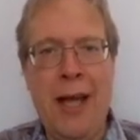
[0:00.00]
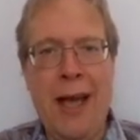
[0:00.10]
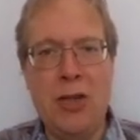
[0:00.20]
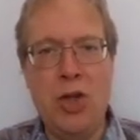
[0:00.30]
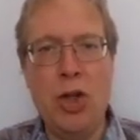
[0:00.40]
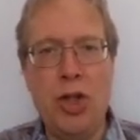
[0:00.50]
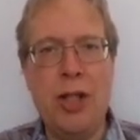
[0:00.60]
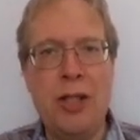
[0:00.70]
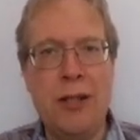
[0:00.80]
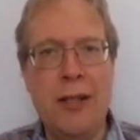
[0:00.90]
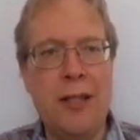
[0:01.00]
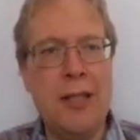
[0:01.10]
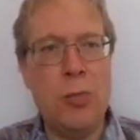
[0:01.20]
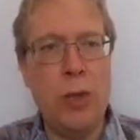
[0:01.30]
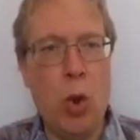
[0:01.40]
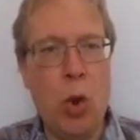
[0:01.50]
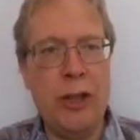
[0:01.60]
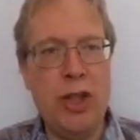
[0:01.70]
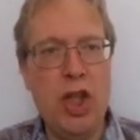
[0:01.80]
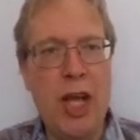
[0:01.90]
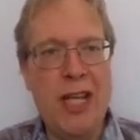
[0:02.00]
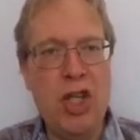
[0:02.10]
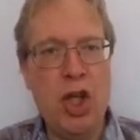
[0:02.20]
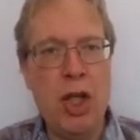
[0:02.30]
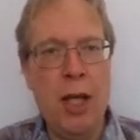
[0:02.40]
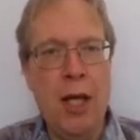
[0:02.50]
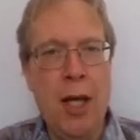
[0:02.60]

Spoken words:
exogenous things, as we call it, change.